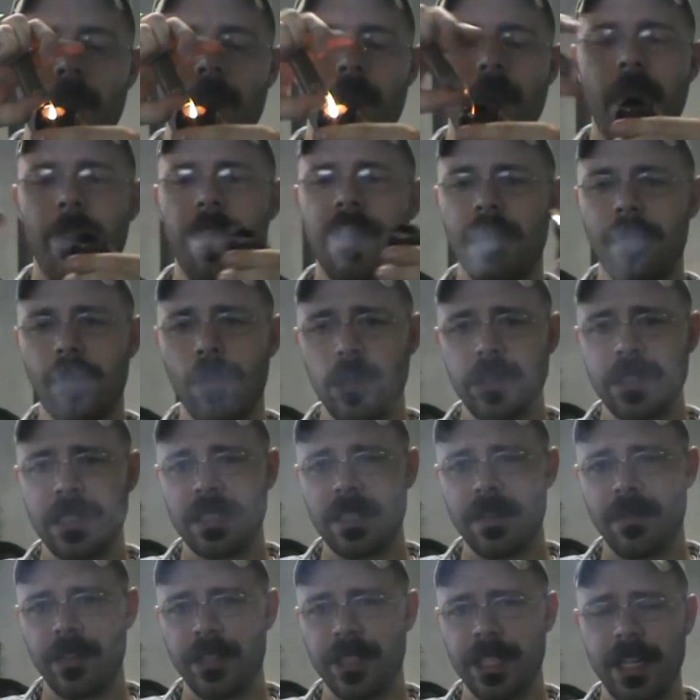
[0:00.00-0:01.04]
I mean, of course it's
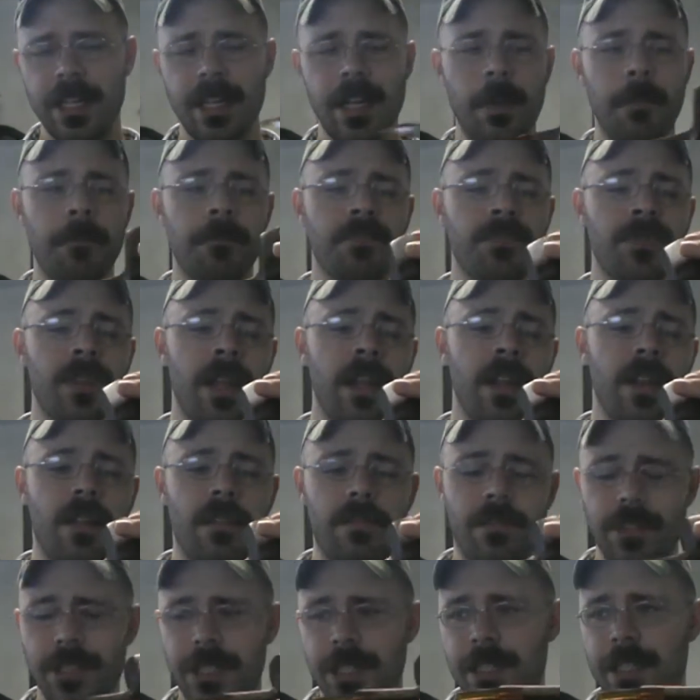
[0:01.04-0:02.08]
a Virginia.
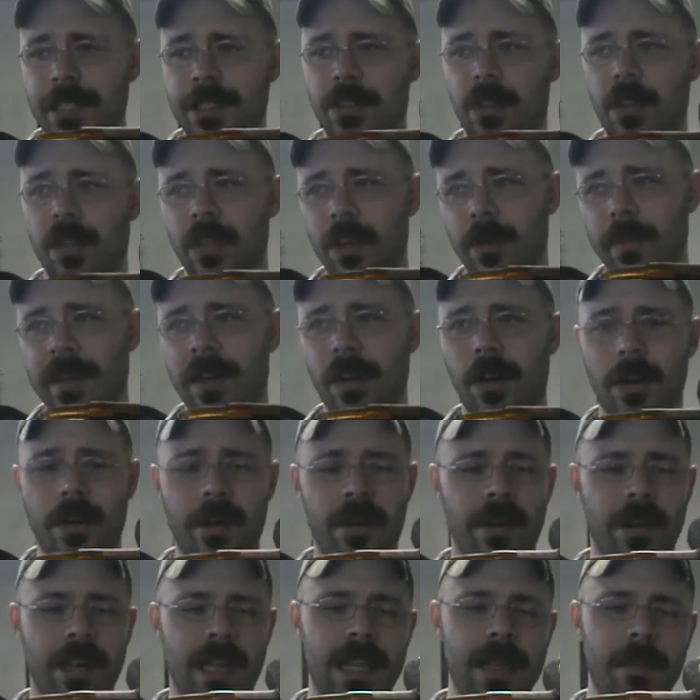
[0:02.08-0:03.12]
Virginias are a little bit
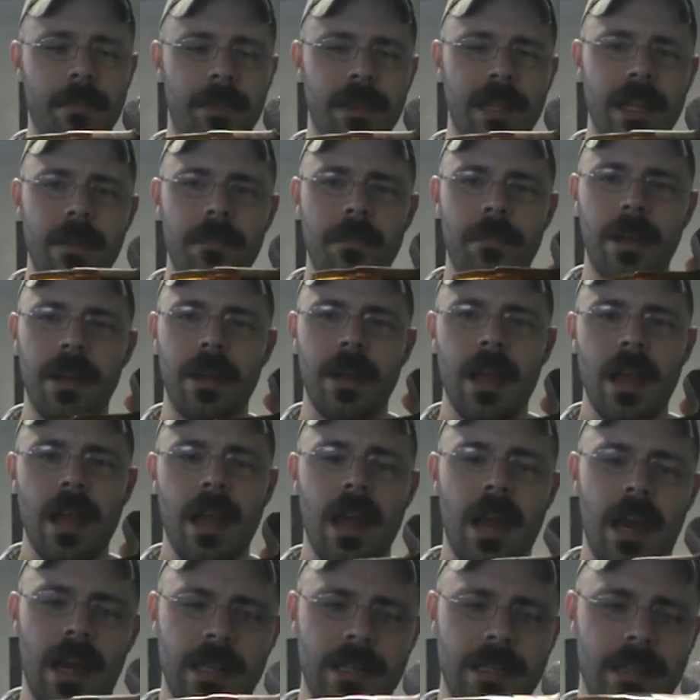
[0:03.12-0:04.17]
harder to keep lit, but
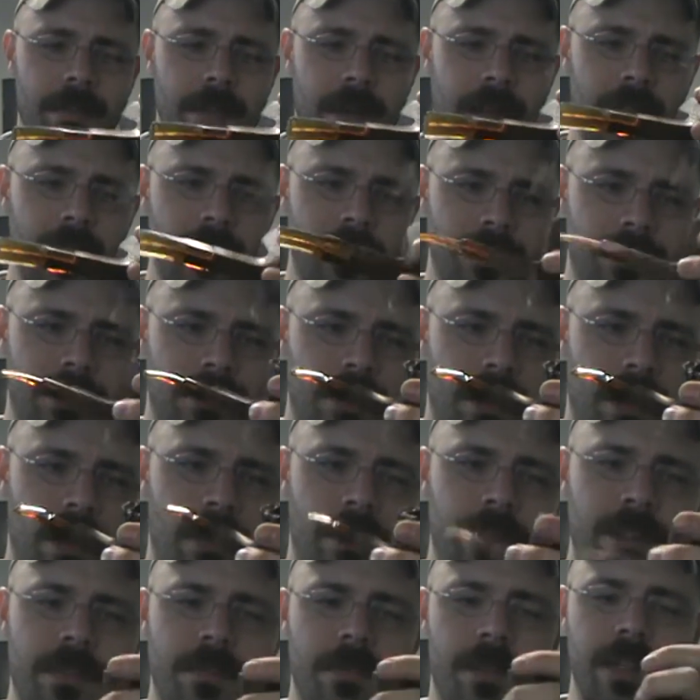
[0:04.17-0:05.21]
I typically don't struggle
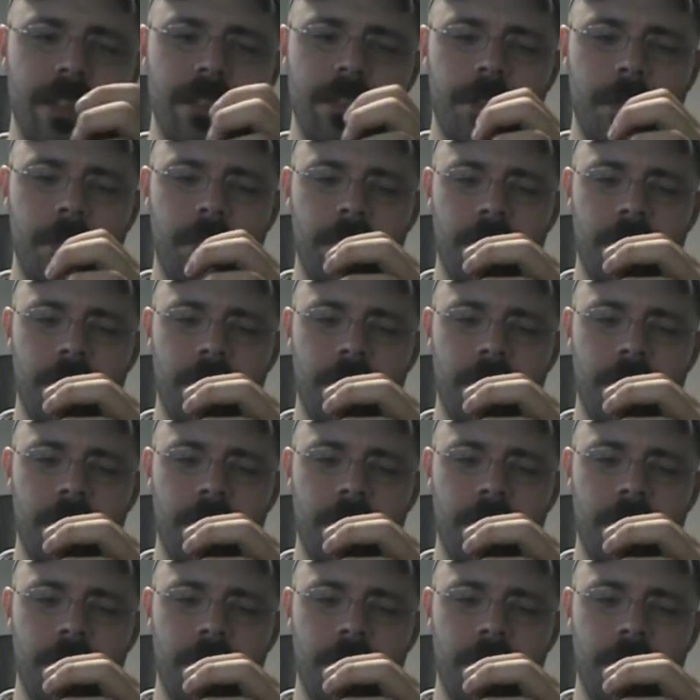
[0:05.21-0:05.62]
this much.